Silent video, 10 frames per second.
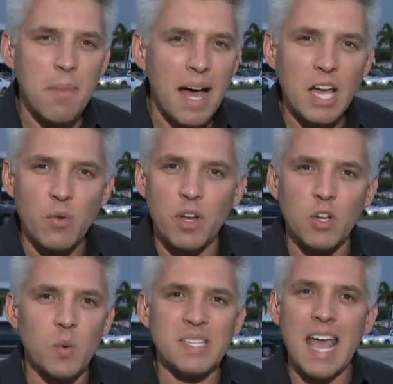migrant
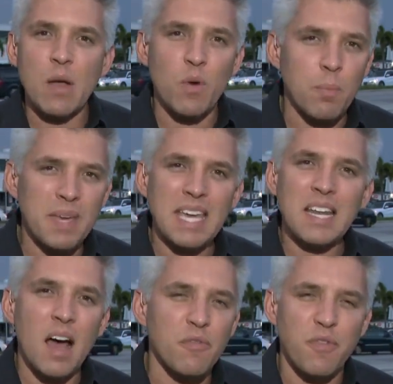who is a
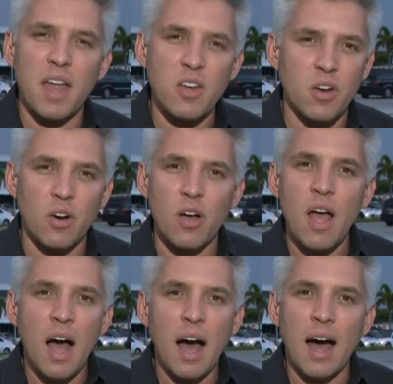repeat offender,
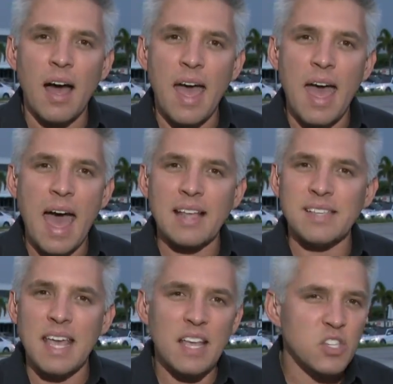
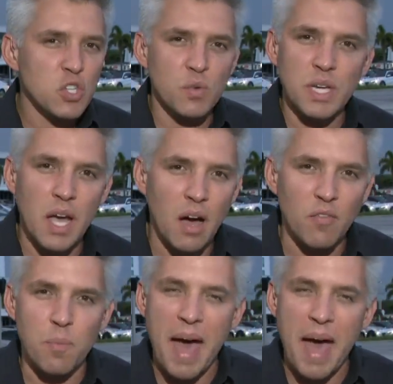has a history of